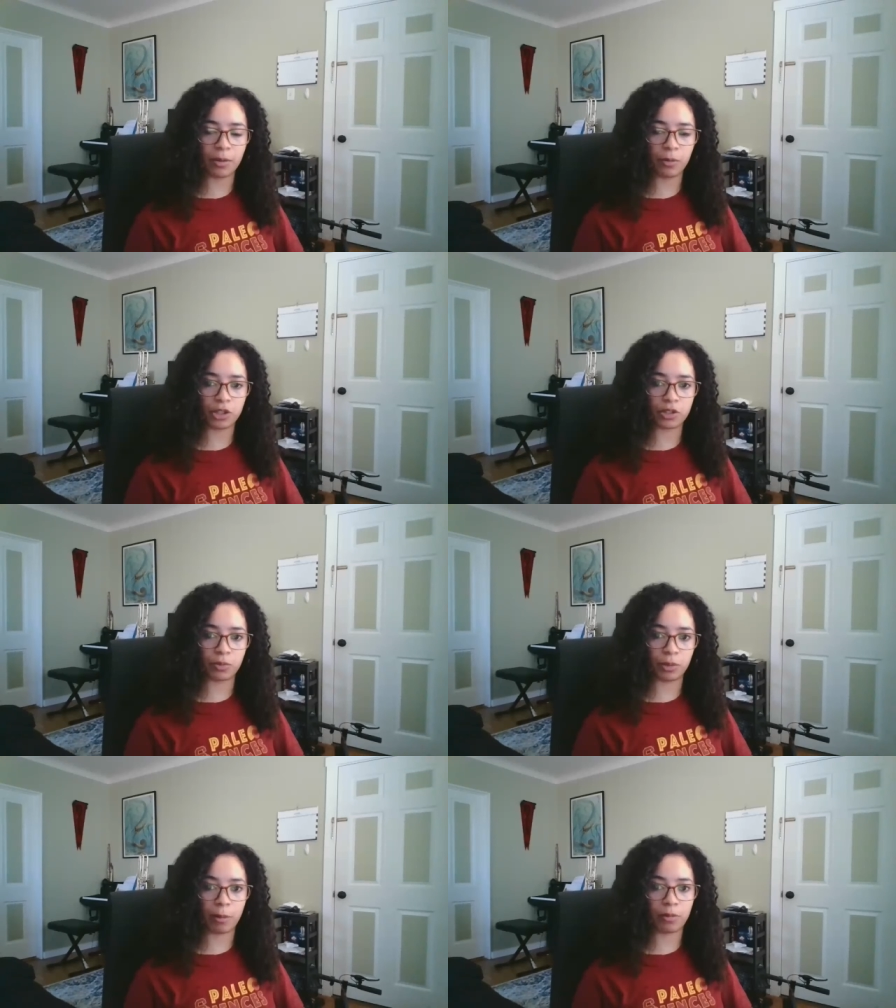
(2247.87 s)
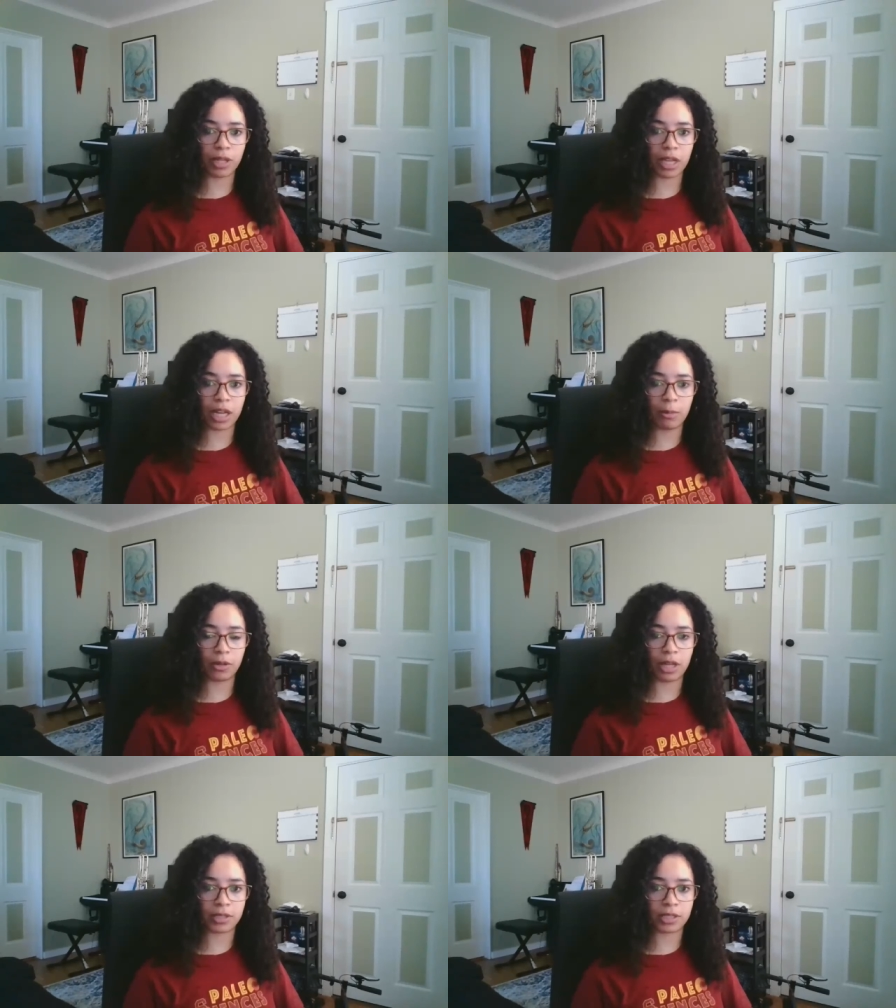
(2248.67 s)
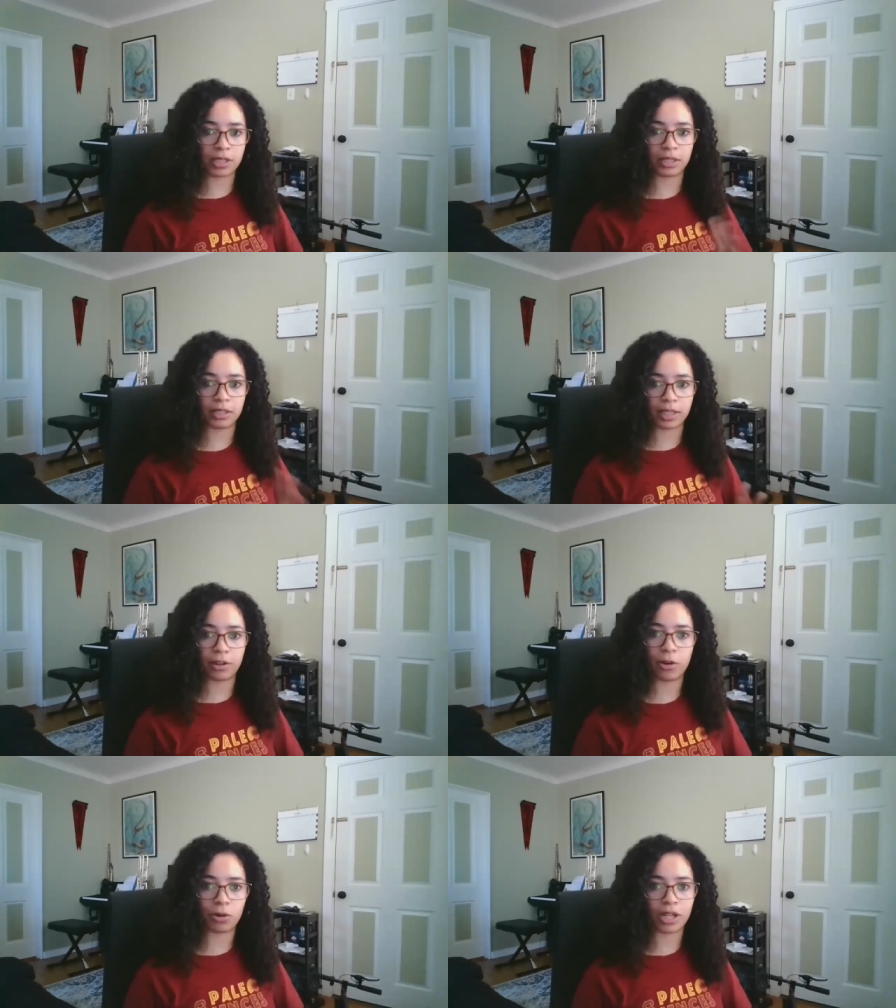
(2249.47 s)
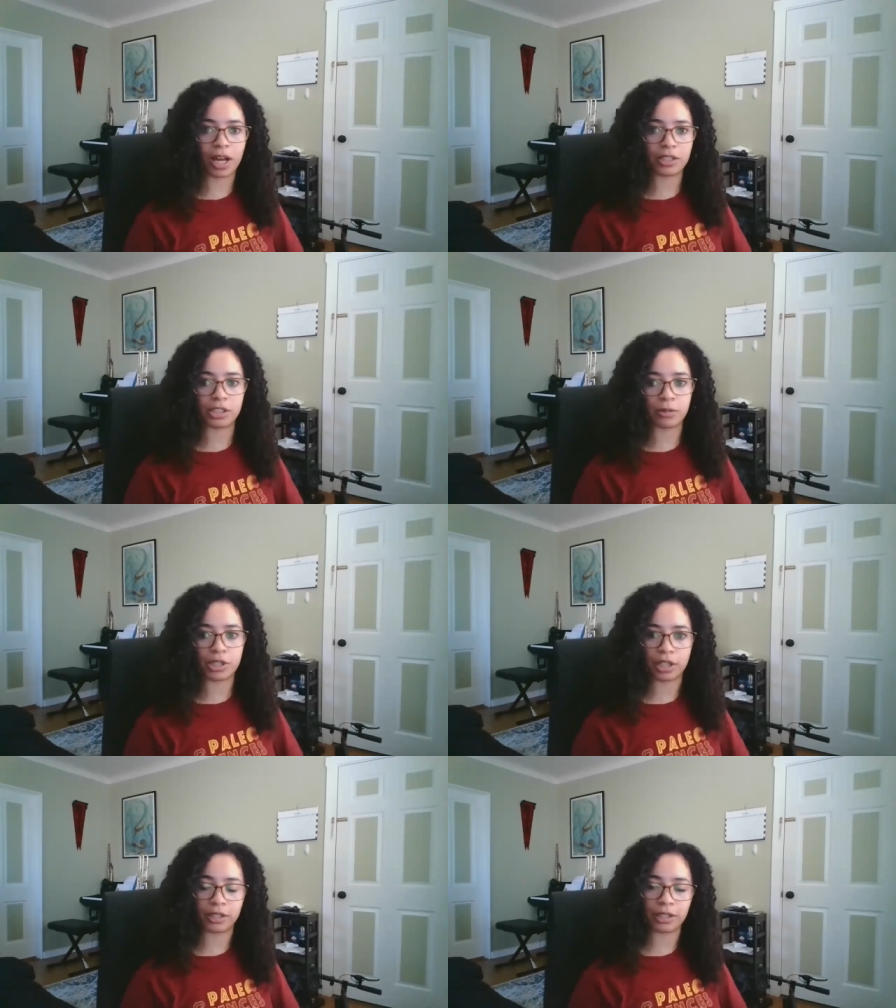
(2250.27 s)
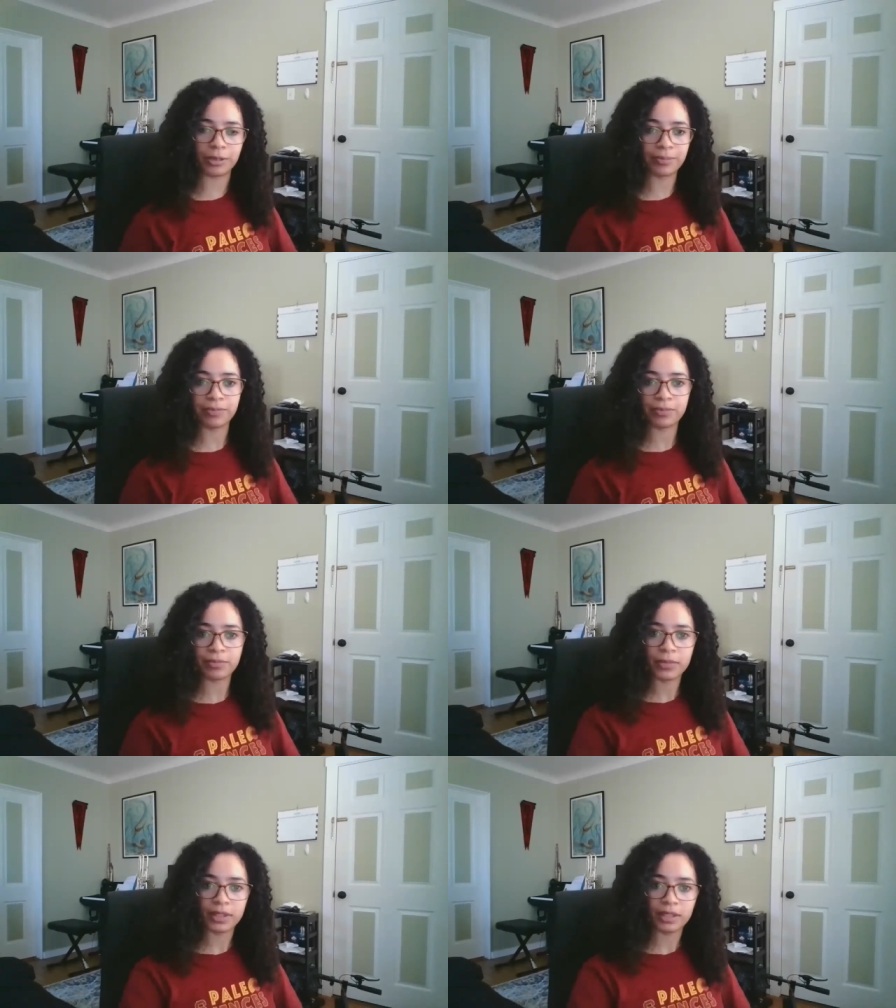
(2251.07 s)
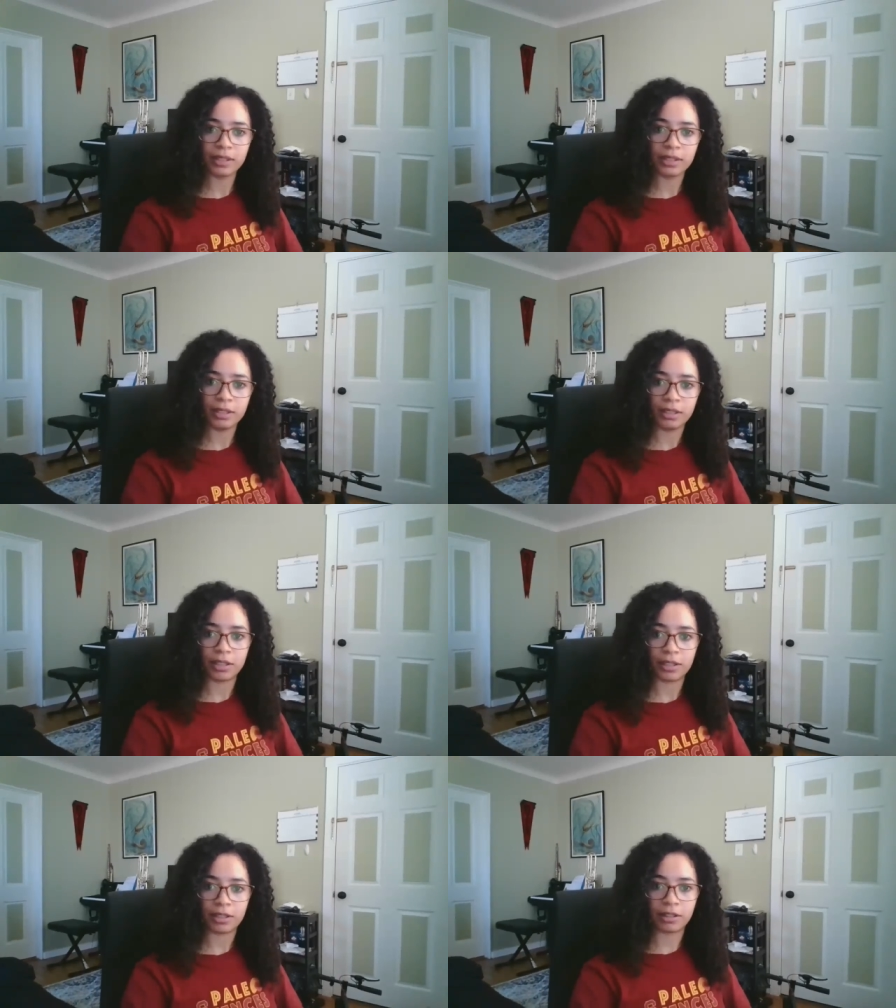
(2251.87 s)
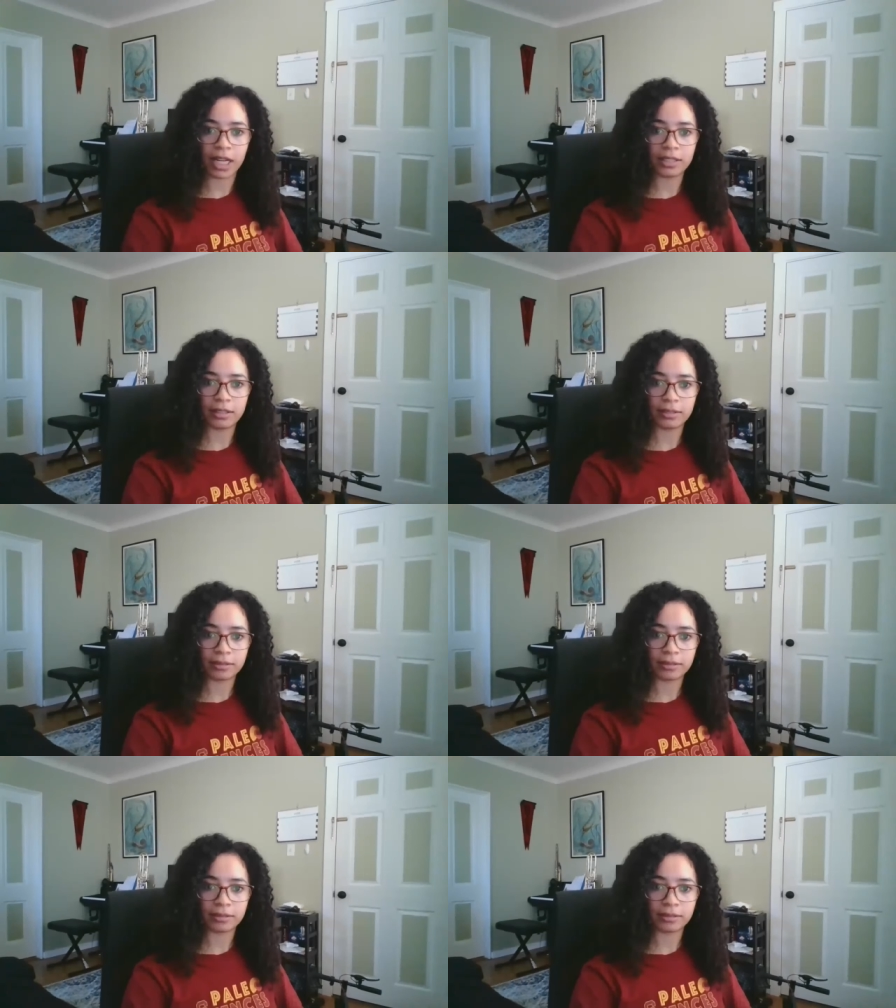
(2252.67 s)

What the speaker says: which would probably enable them to kind of hold on to each other. All right.